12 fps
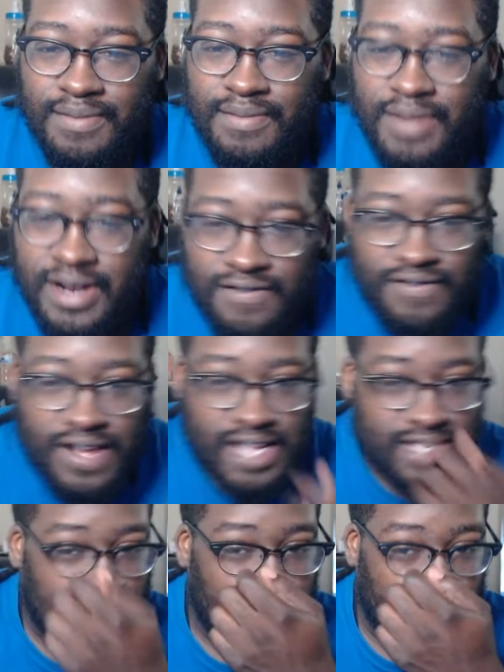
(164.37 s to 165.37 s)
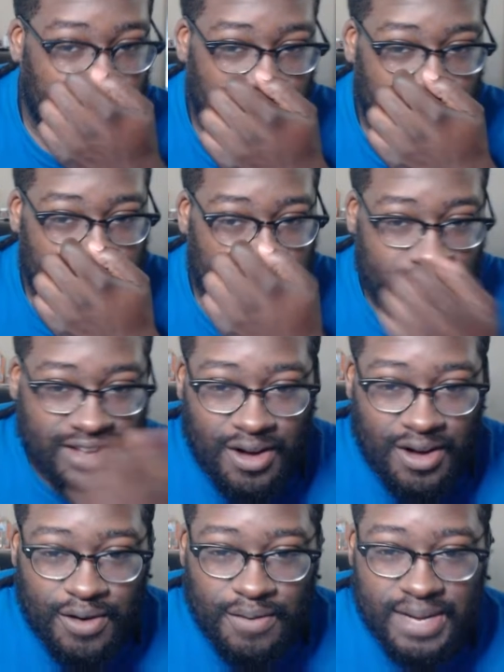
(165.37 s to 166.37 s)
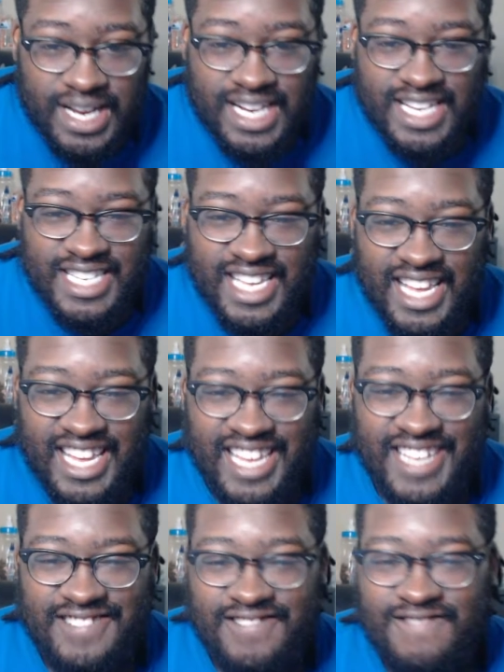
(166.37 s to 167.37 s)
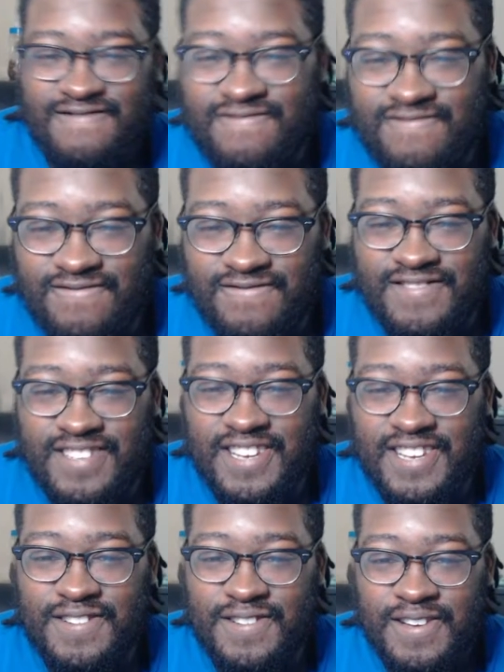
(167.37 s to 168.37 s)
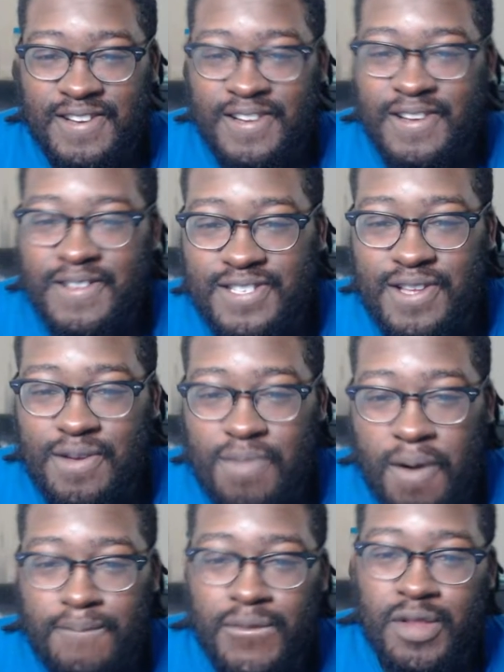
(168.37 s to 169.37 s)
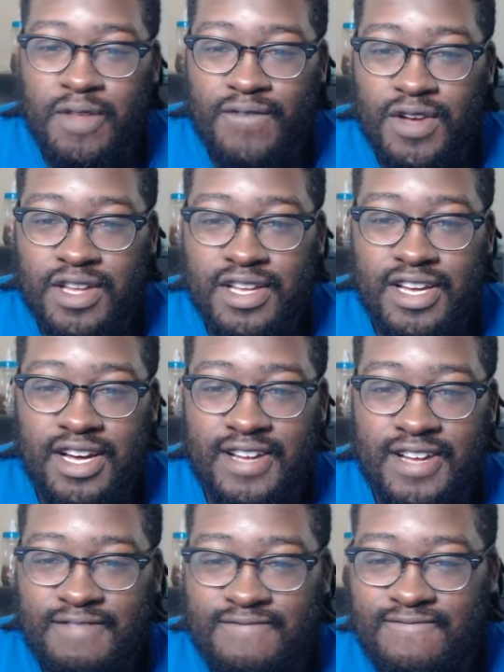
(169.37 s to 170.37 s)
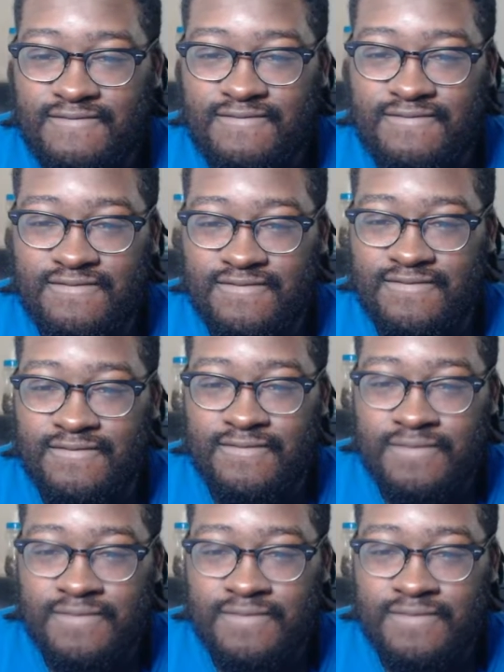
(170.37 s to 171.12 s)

Ready to fight to the front. There he go, beat his ass. Mm, nigga. Steal my motherfucking car. Mmm.